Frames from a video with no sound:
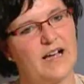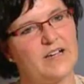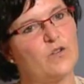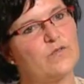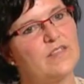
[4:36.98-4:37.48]

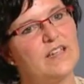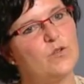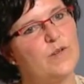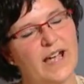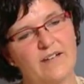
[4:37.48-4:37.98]
I don't
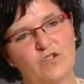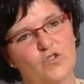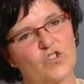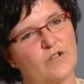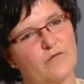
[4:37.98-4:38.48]
think we have
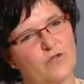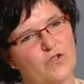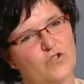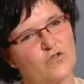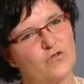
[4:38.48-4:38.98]
to
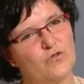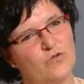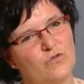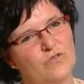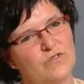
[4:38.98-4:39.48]
suffer
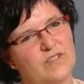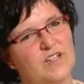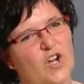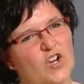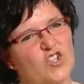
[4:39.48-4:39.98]
through the
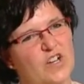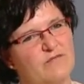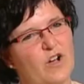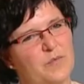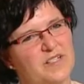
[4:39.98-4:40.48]
nausea
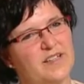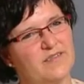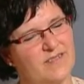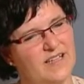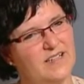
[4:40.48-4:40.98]
and
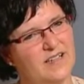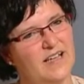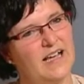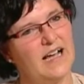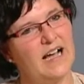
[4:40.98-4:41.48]
vomiting thing.
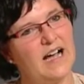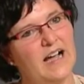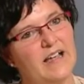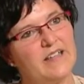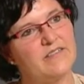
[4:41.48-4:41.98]

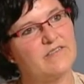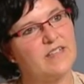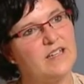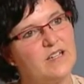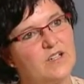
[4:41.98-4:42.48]
I
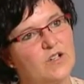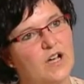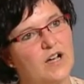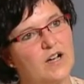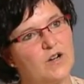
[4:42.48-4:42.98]
think
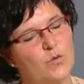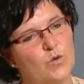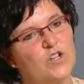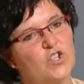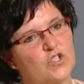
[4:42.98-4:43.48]

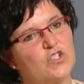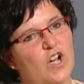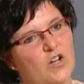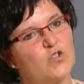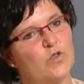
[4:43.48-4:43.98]
we should
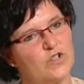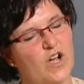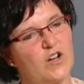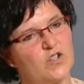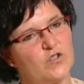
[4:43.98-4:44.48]
talk to our
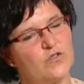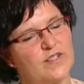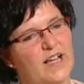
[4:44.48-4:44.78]
doctors.